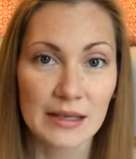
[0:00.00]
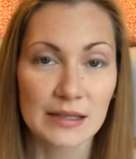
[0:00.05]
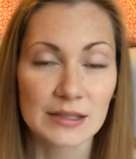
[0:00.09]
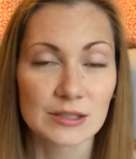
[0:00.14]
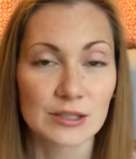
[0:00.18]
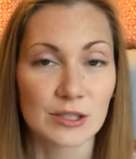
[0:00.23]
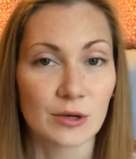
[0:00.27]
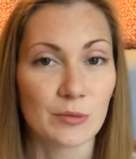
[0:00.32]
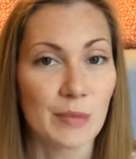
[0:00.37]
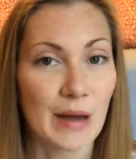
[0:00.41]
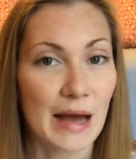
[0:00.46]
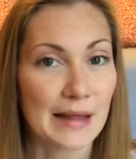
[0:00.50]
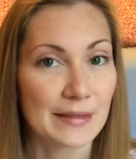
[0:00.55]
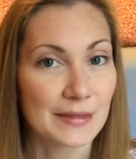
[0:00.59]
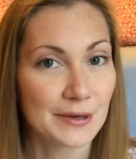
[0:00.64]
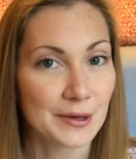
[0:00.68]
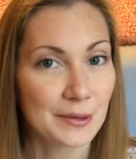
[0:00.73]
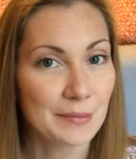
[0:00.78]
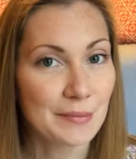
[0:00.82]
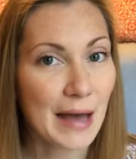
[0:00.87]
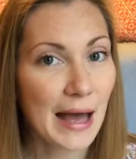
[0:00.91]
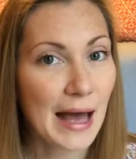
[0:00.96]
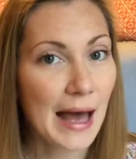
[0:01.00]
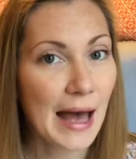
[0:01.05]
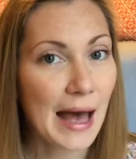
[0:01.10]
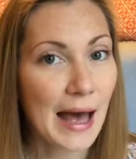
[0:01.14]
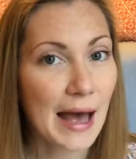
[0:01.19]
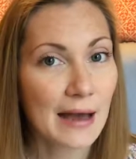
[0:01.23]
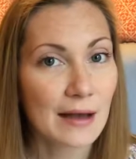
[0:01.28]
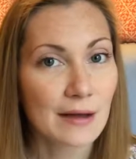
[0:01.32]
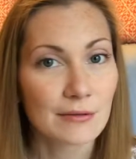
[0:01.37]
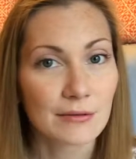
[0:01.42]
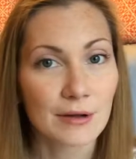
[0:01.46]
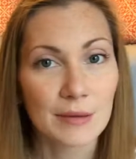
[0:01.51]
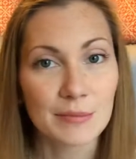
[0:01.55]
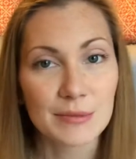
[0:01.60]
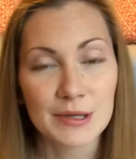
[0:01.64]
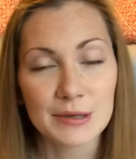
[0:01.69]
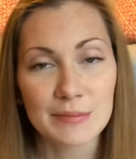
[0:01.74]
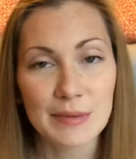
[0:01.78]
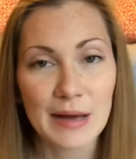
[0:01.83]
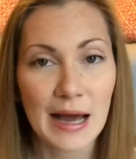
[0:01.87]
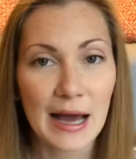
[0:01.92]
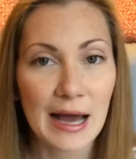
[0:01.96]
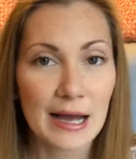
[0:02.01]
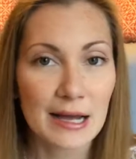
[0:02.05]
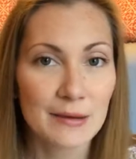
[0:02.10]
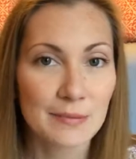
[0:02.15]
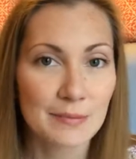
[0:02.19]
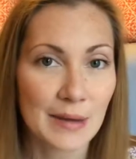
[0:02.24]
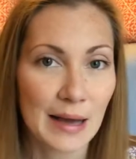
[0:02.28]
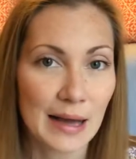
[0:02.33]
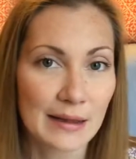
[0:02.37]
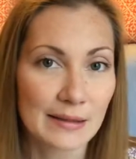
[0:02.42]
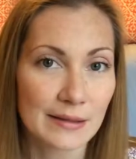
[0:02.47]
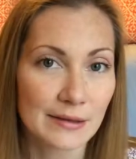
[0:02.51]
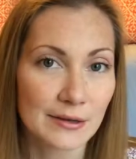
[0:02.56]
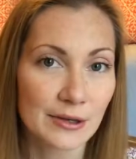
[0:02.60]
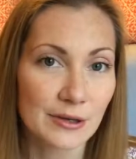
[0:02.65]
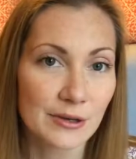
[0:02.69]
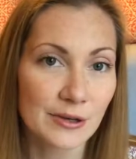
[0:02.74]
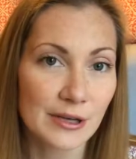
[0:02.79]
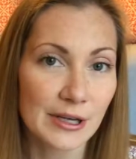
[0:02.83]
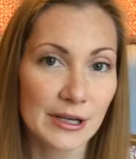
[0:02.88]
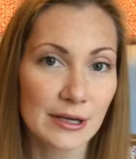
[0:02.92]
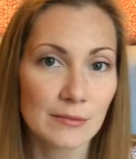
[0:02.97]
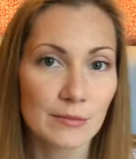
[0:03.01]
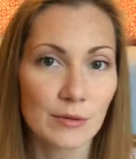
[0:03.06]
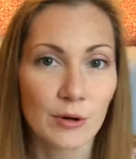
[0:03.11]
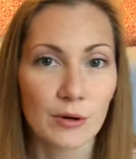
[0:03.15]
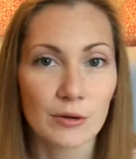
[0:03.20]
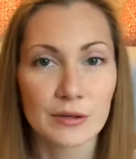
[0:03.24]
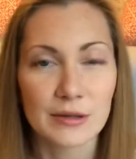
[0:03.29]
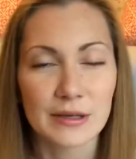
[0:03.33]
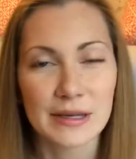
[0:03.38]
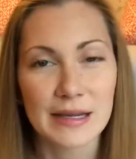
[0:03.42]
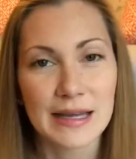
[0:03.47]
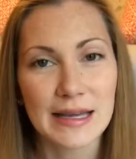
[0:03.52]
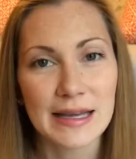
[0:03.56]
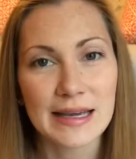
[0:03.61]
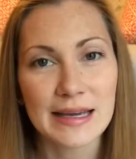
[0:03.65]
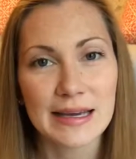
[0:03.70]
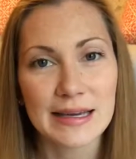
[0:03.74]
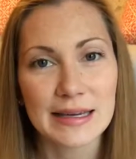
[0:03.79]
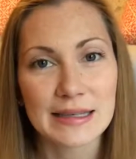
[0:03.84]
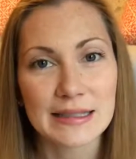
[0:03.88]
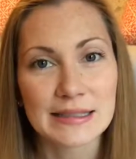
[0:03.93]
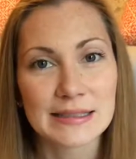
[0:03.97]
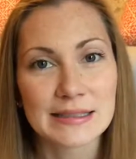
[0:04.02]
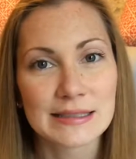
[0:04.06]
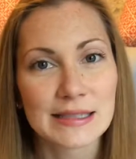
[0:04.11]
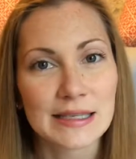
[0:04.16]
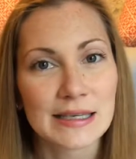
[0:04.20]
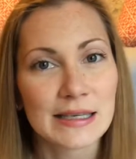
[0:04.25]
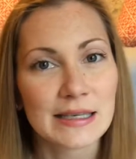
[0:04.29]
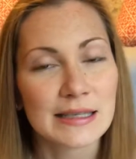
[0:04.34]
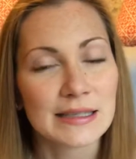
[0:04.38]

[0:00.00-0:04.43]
So pat their back, rub their back, pat their crib, hold their hand,